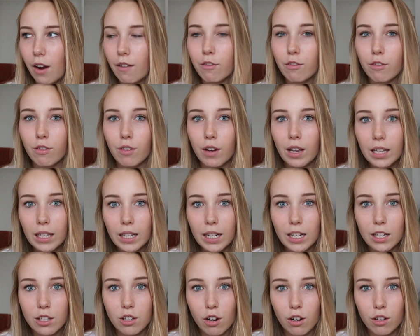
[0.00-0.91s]
I really
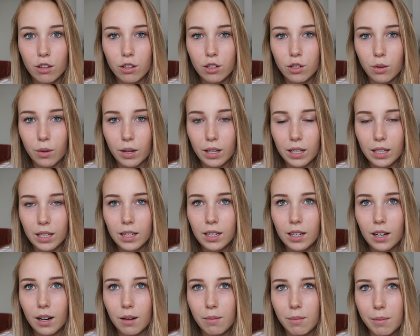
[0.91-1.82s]
needed to go to the
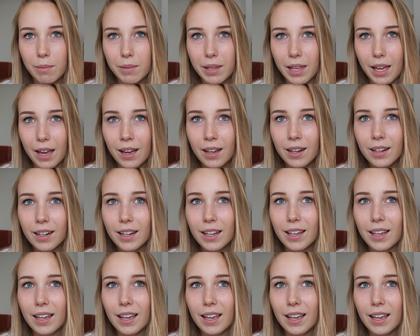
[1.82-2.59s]
toilet. I remember that.